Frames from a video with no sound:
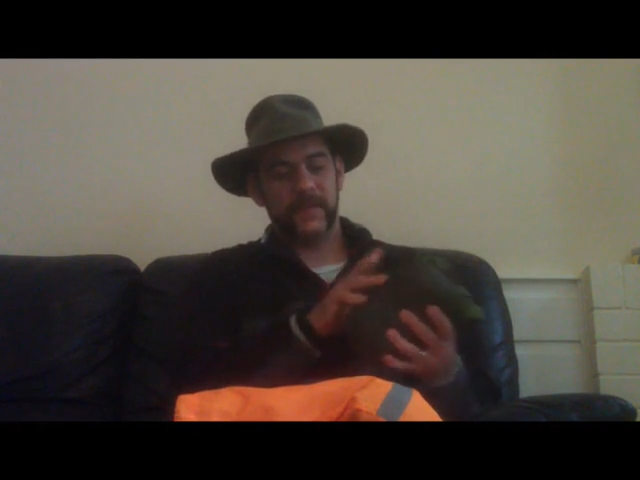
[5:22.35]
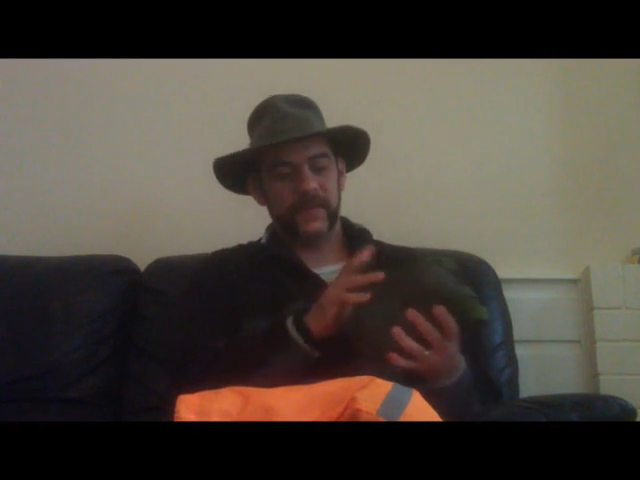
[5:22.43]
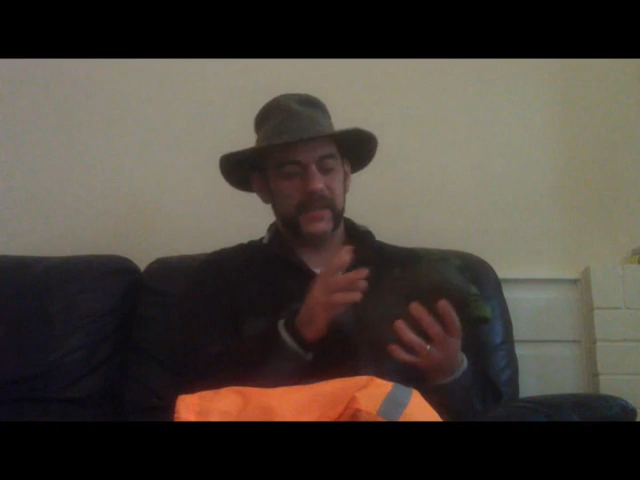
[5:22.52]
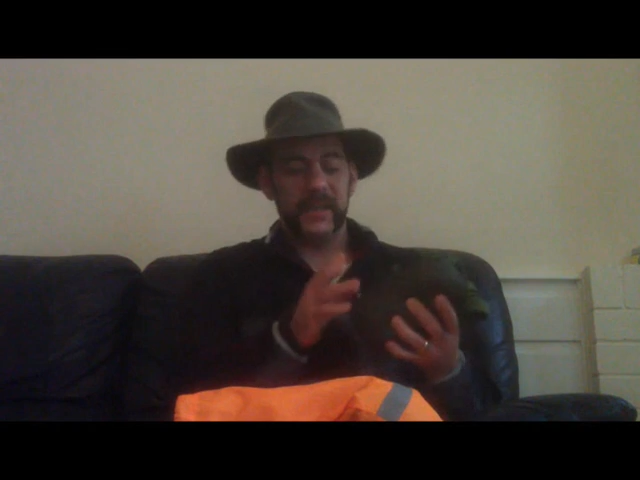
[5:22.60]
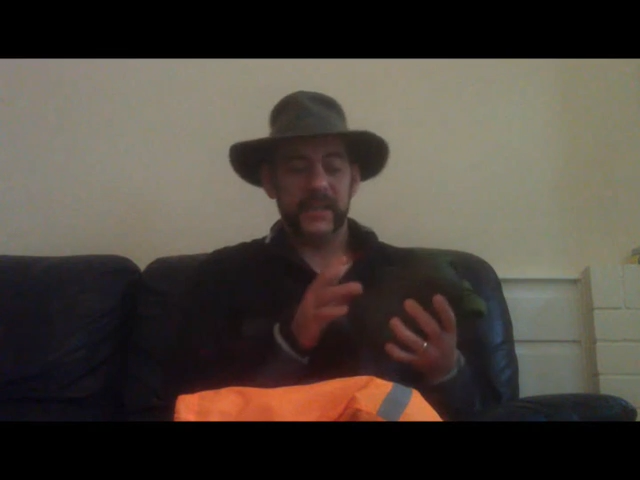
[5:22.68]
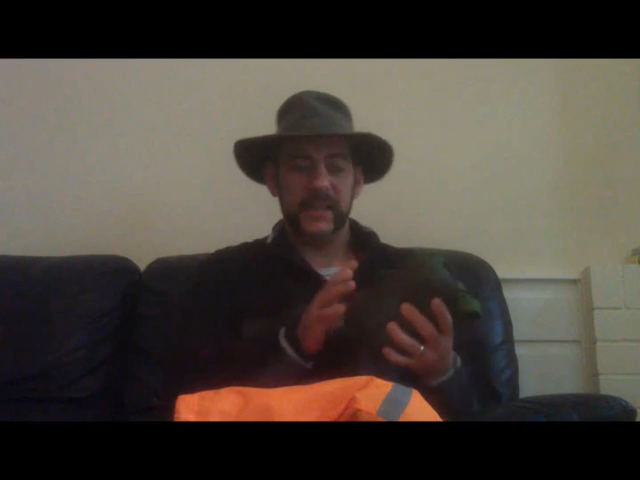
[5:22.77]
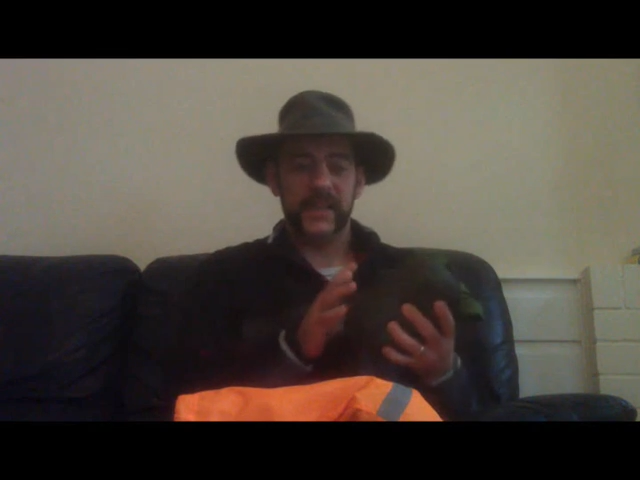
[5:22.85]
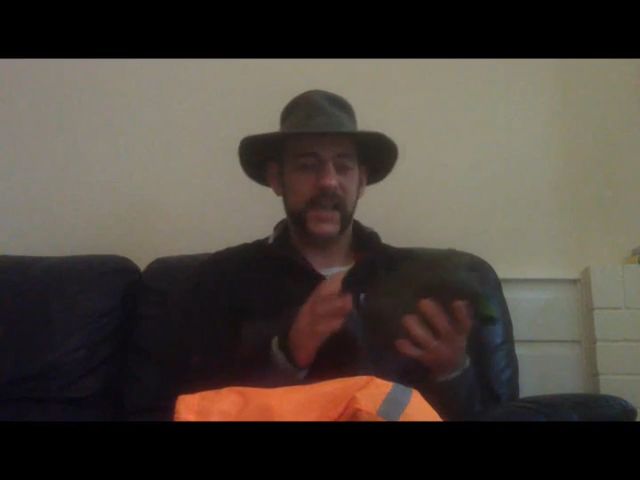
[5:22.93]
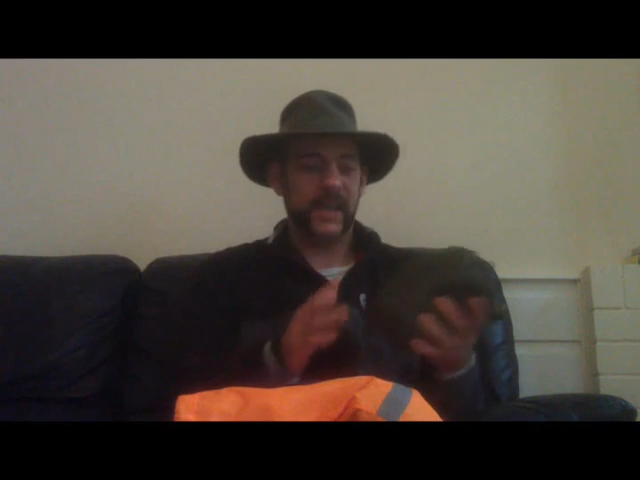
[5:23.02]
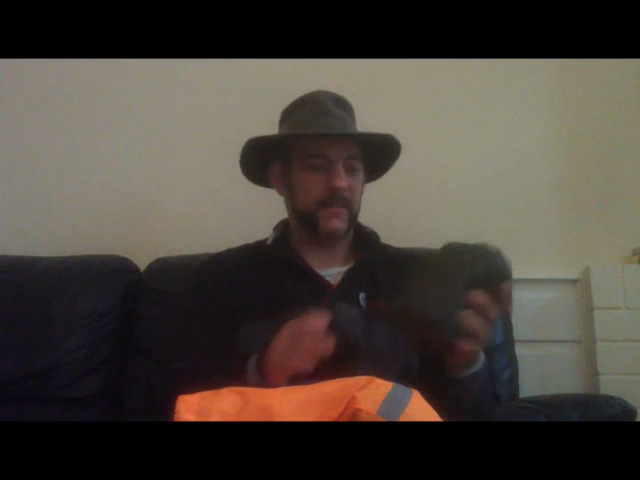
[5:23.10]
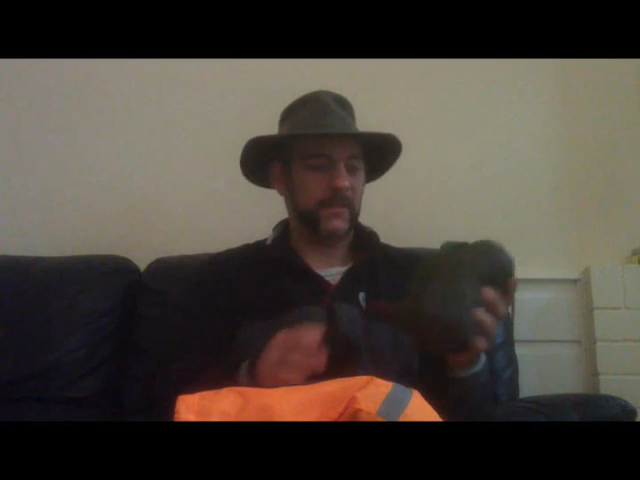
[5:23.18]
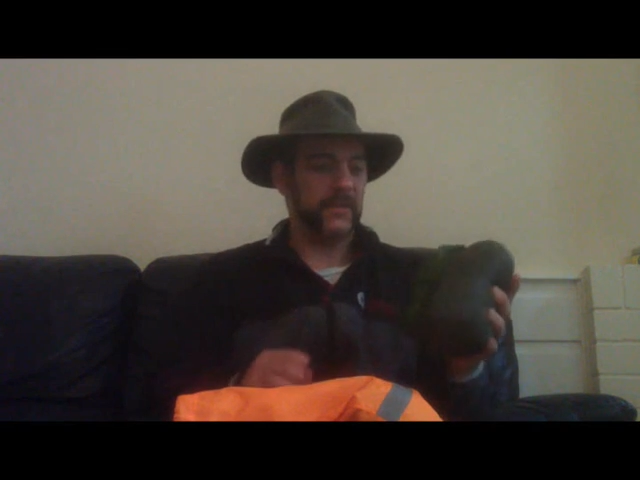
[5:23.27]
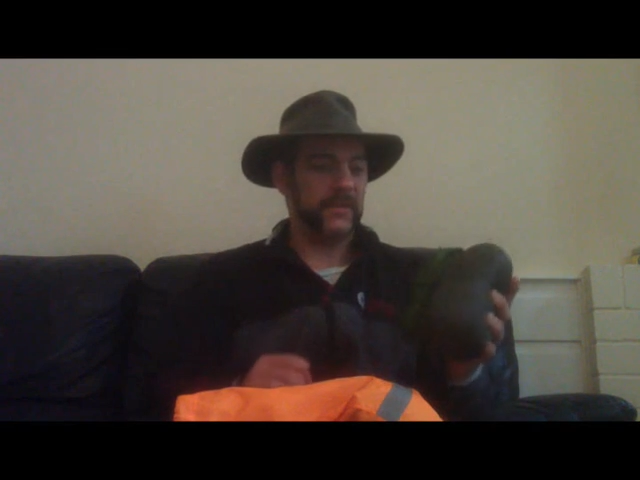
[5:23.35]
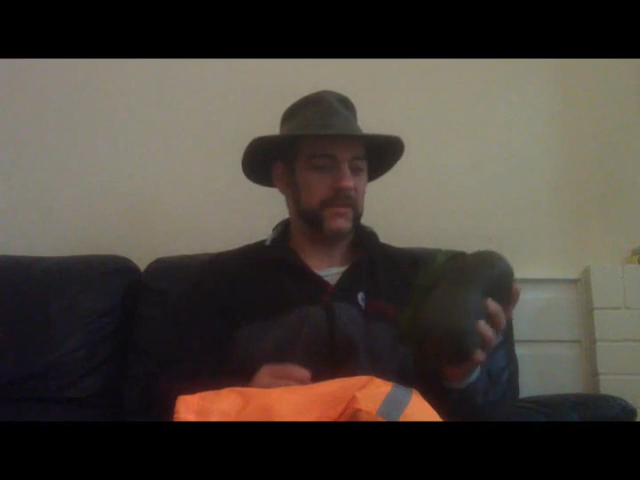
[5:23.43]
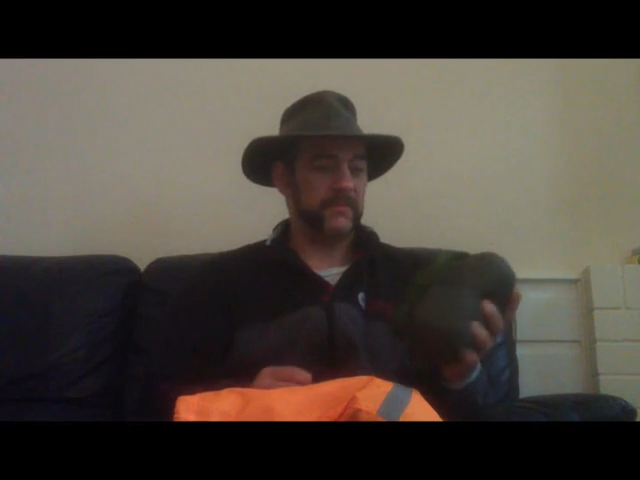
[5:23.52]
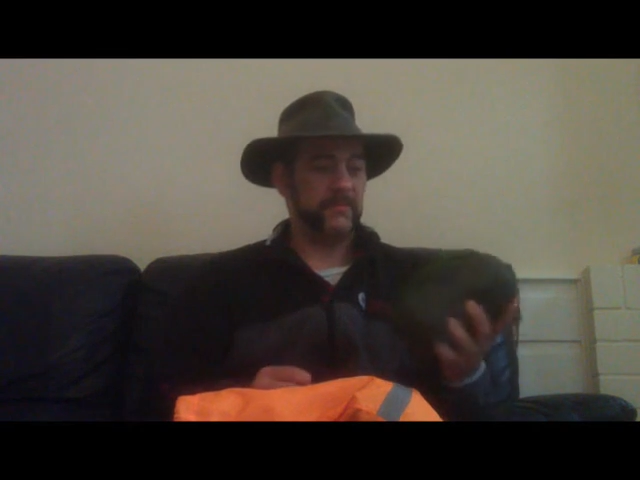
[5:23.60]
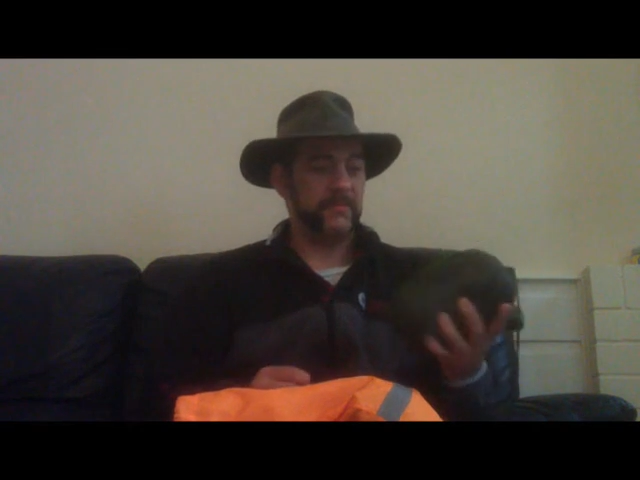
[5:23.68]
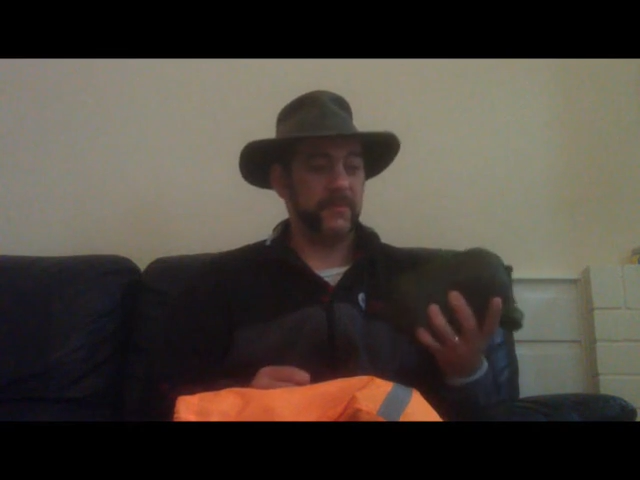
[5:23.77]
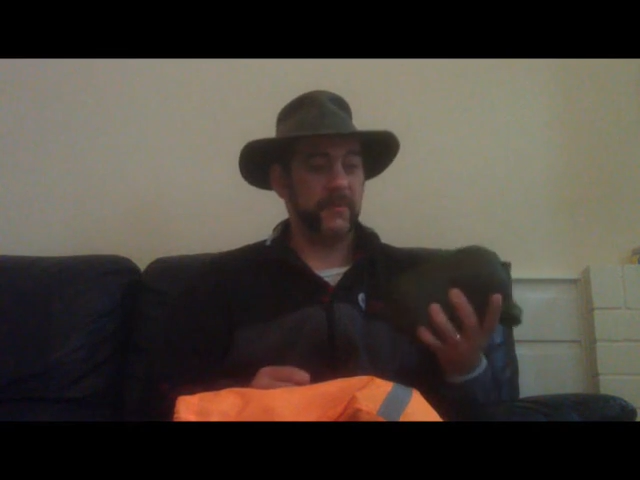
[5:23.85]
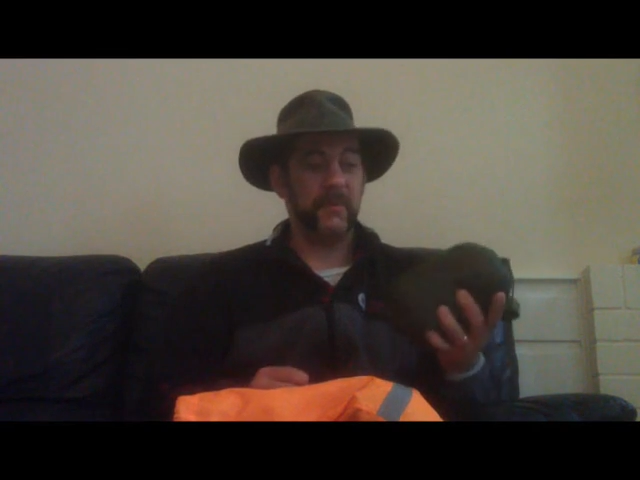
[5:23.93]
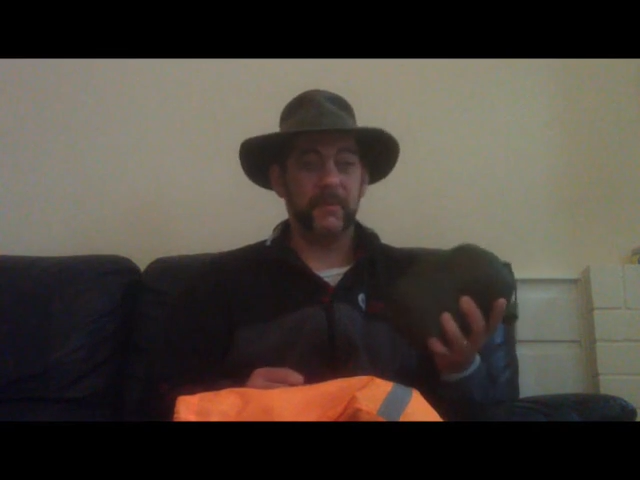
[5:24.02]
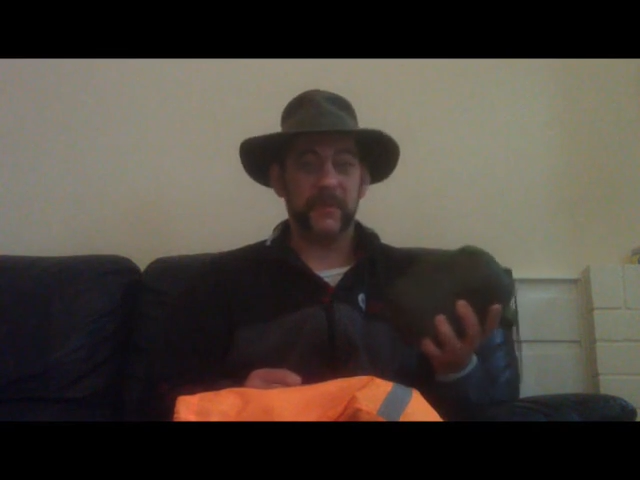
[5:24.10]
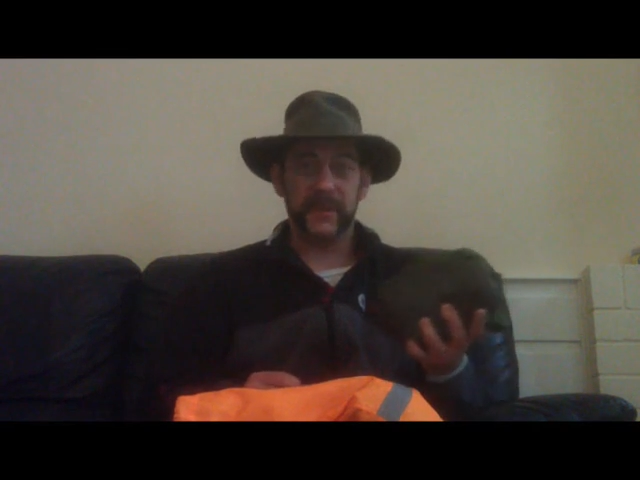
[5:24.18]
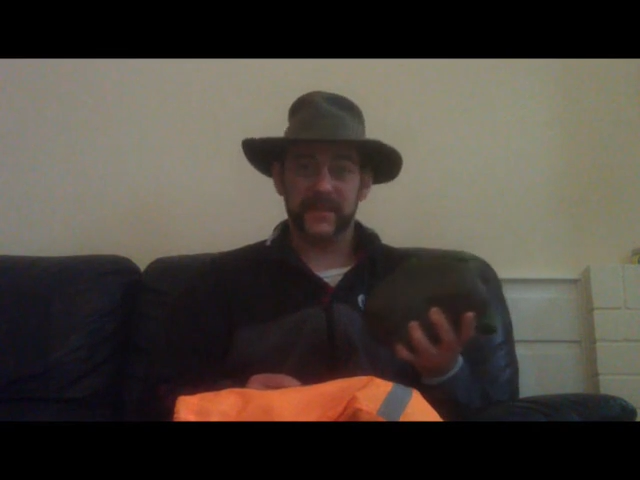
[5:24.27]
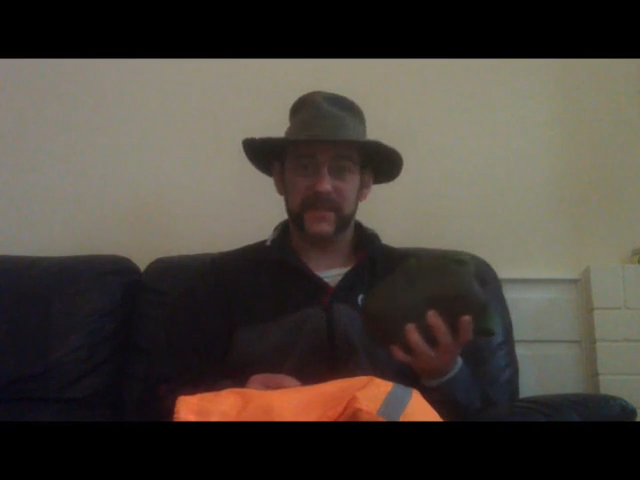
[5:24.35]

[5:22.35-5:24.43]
My DD hammock, probably